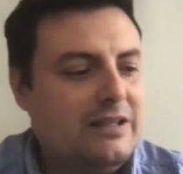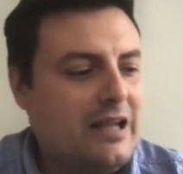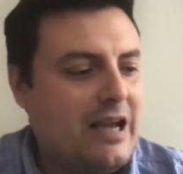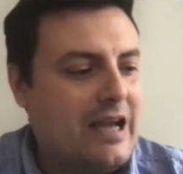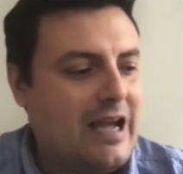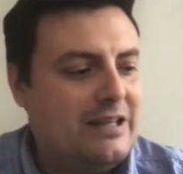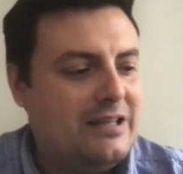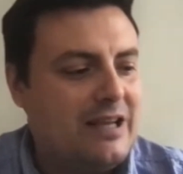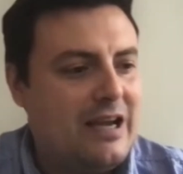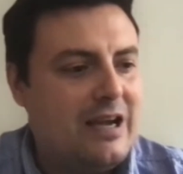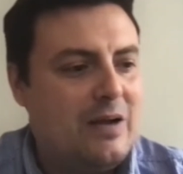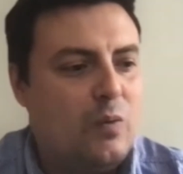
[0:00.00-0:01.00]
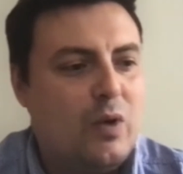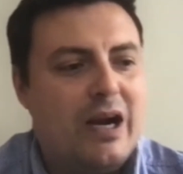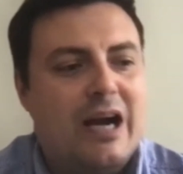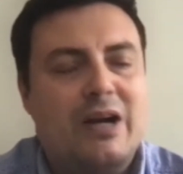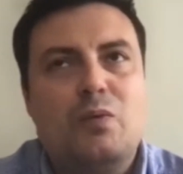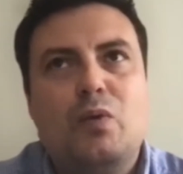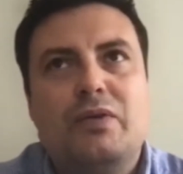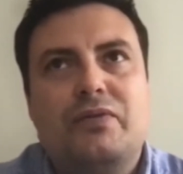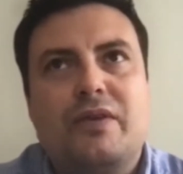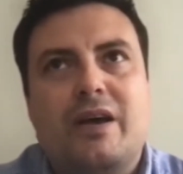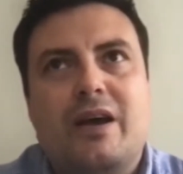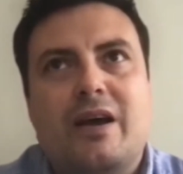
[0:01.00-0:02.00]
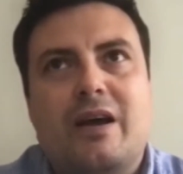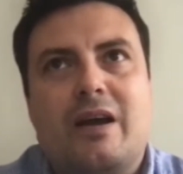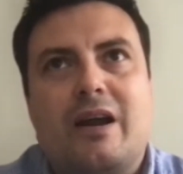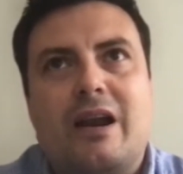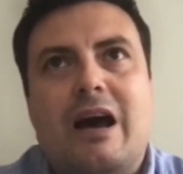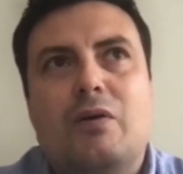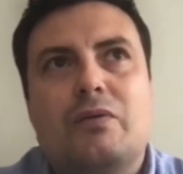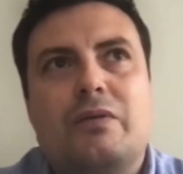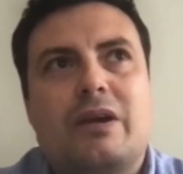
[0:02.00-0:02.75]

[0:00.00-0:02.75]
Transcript: And regarding with cloud,